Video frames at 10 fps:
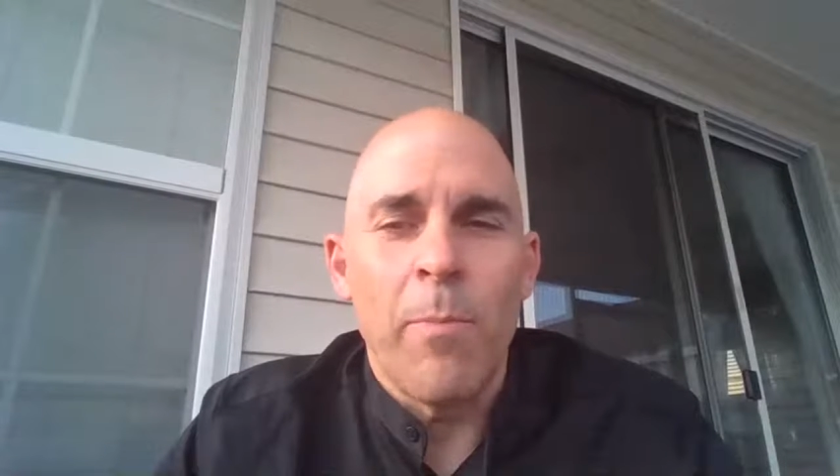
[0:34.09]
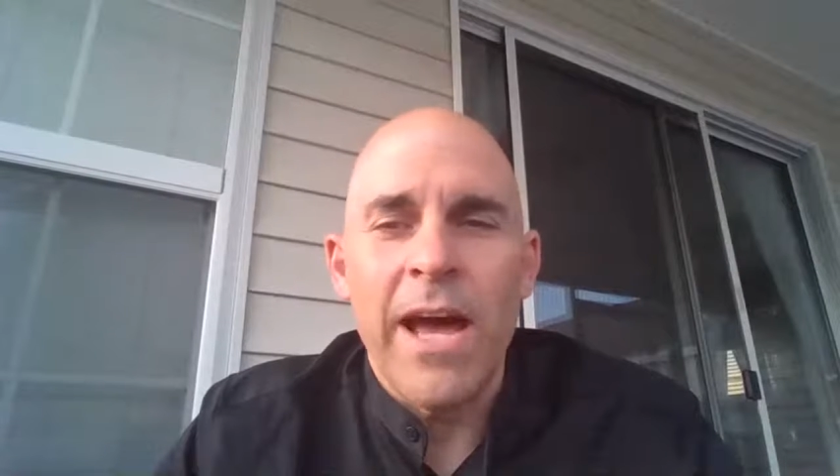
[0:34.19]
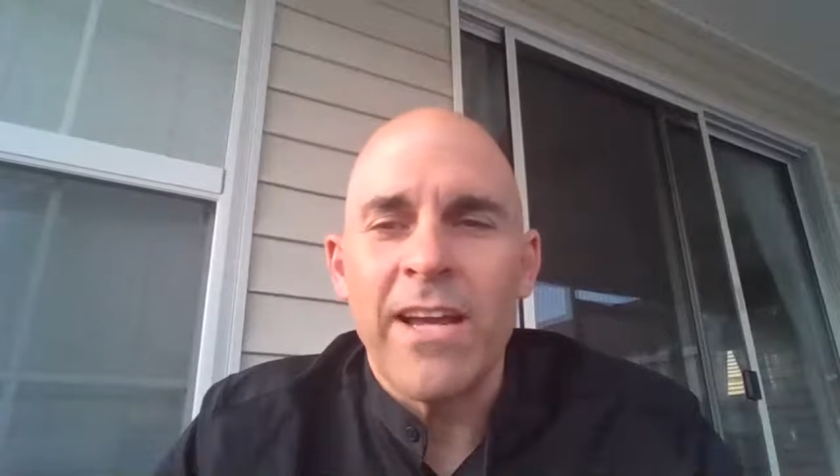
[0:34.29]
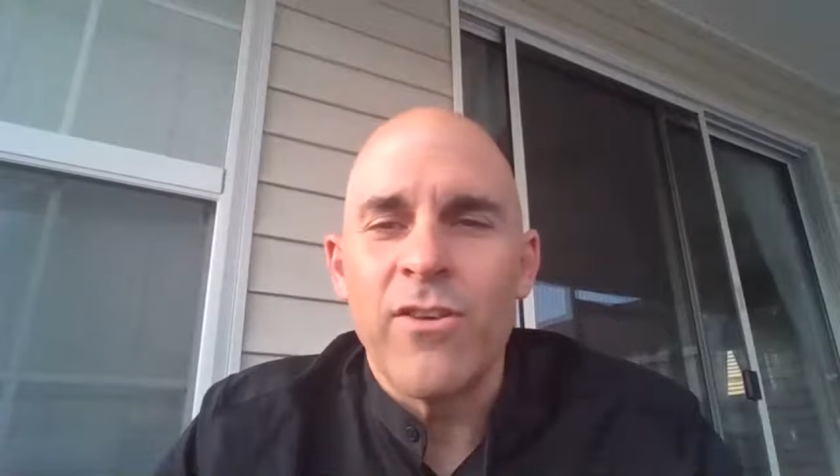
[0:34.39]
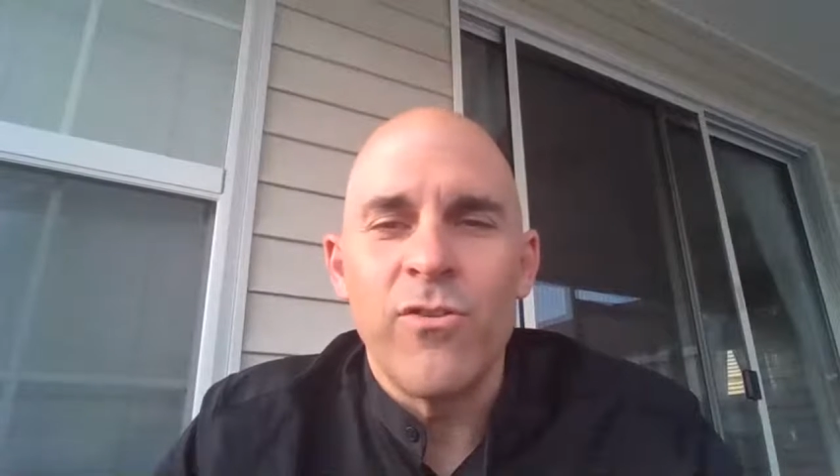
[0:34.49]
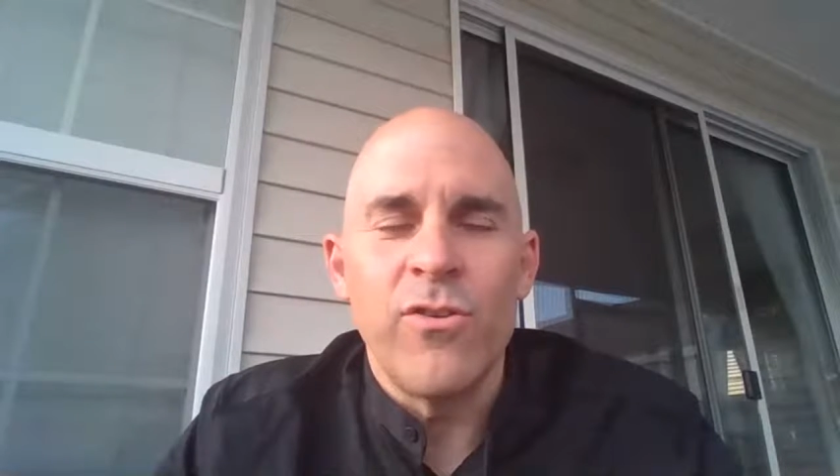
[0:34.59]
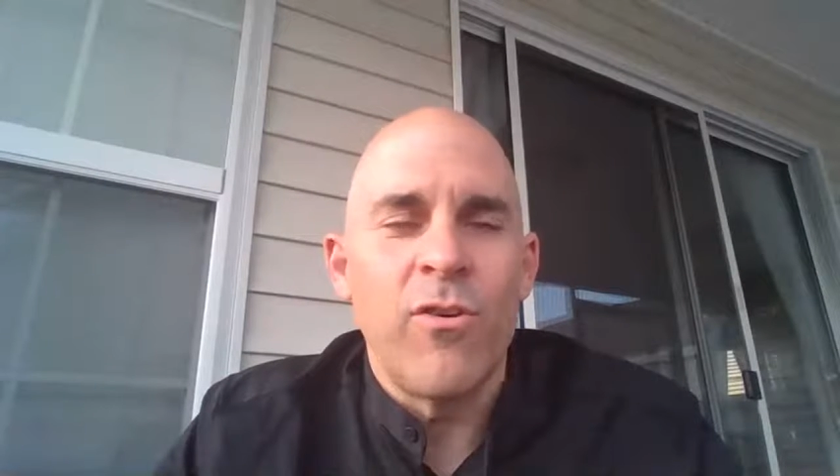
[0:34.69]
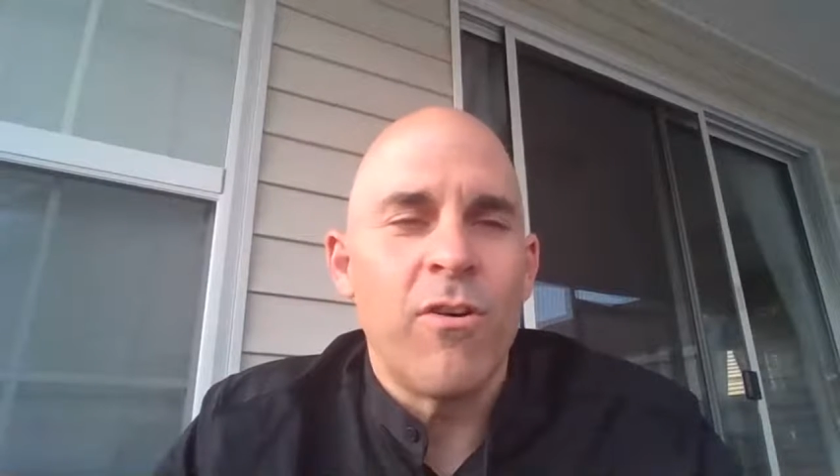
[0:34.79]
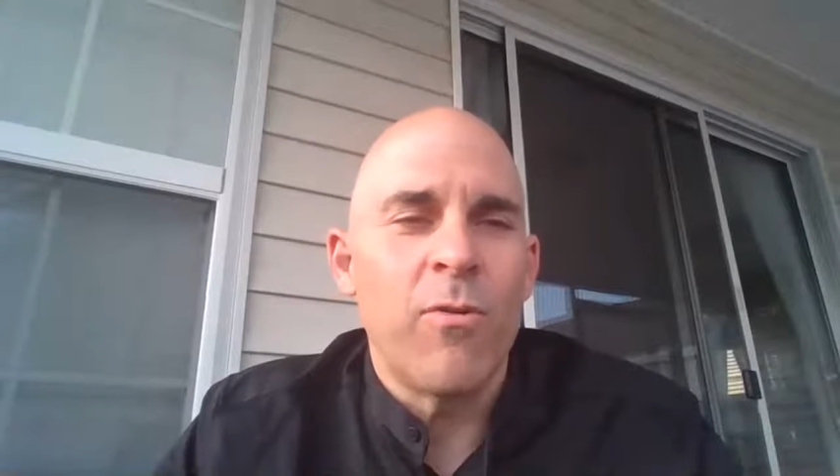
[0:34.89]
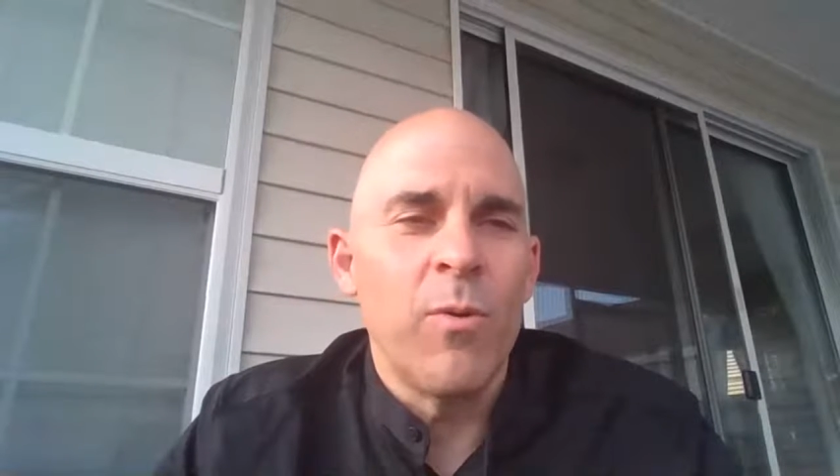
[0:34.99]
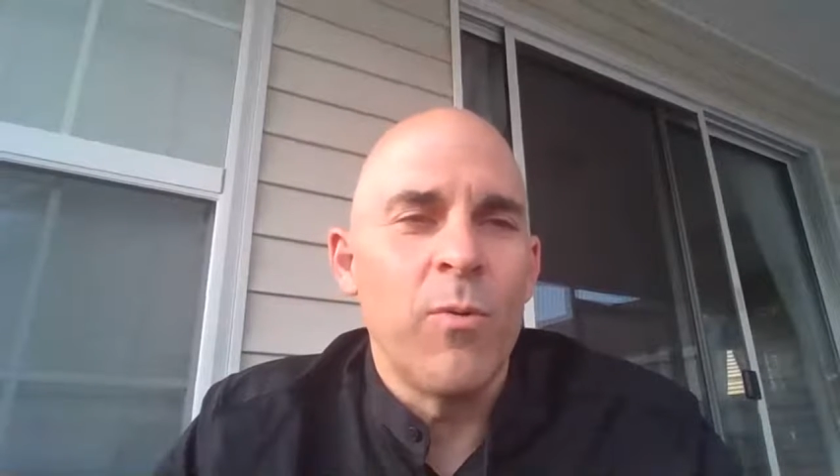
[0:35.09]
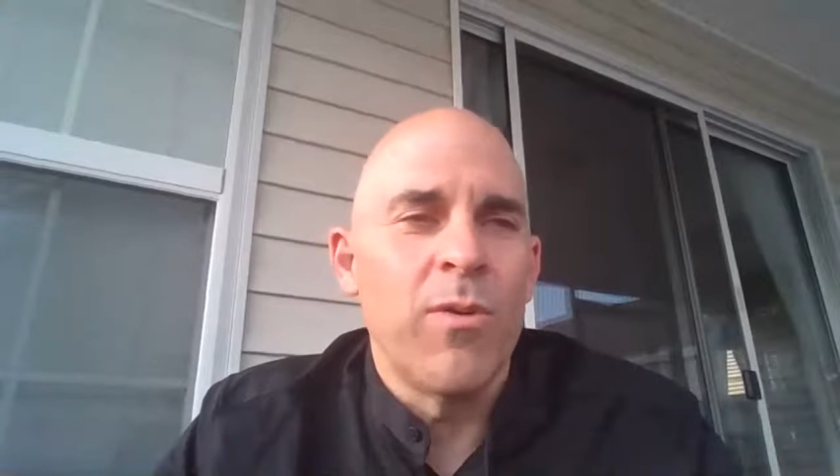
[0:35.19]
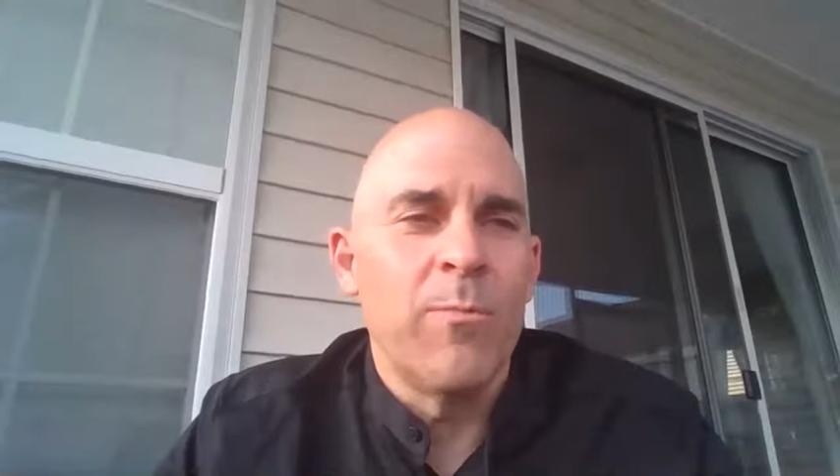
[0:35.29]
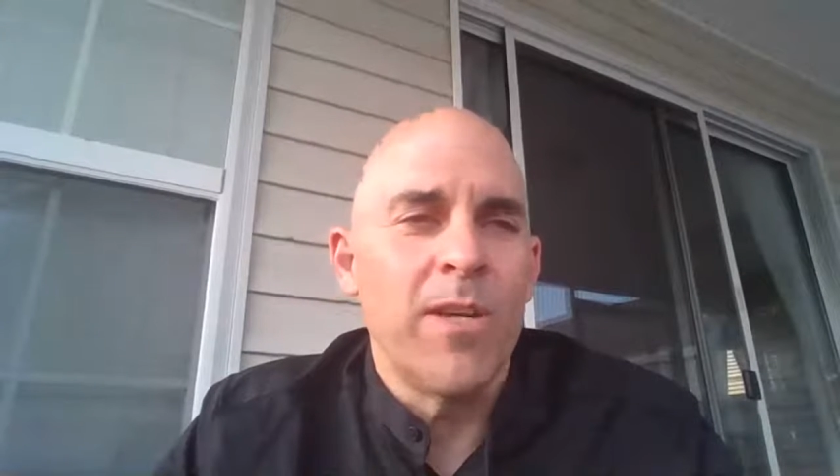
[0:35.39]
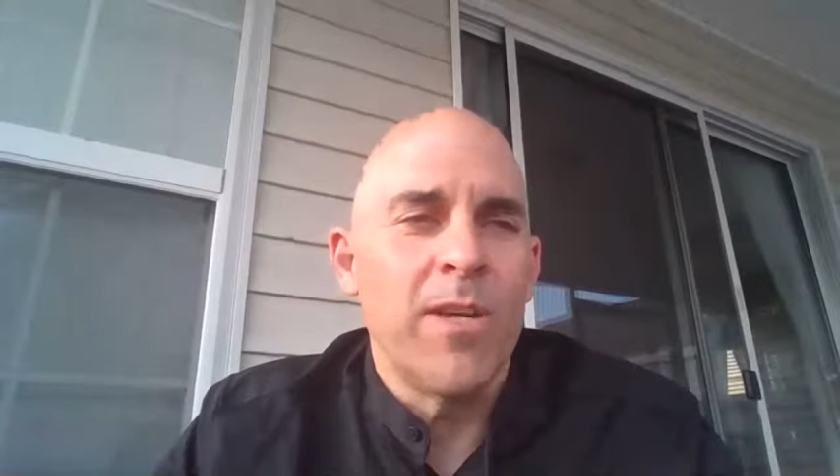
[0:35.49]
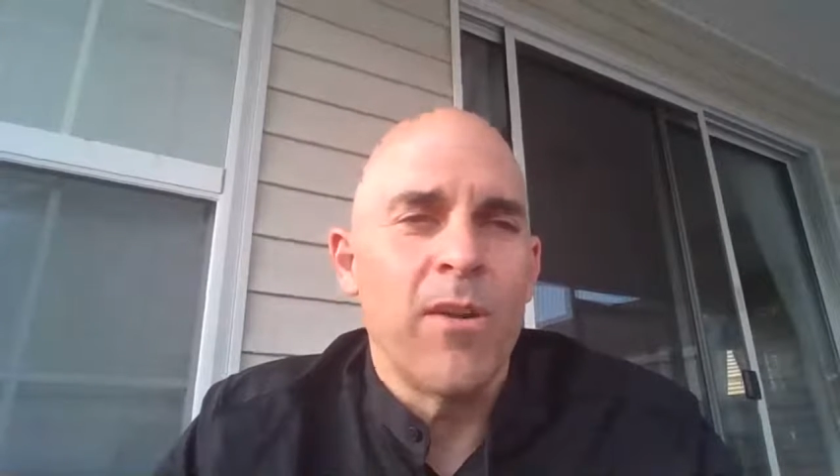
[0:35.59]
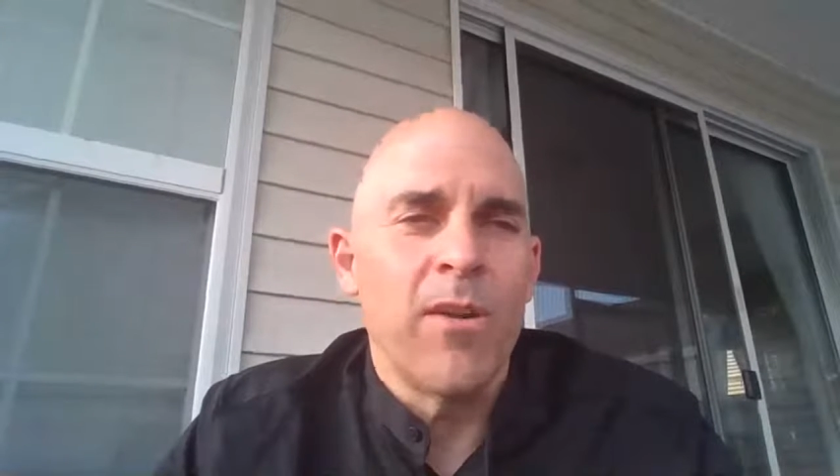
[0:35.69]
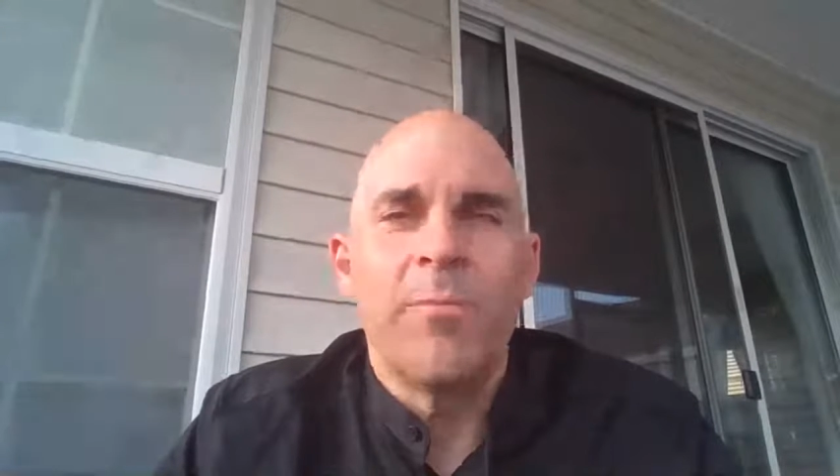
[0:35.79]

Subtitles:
back in New York,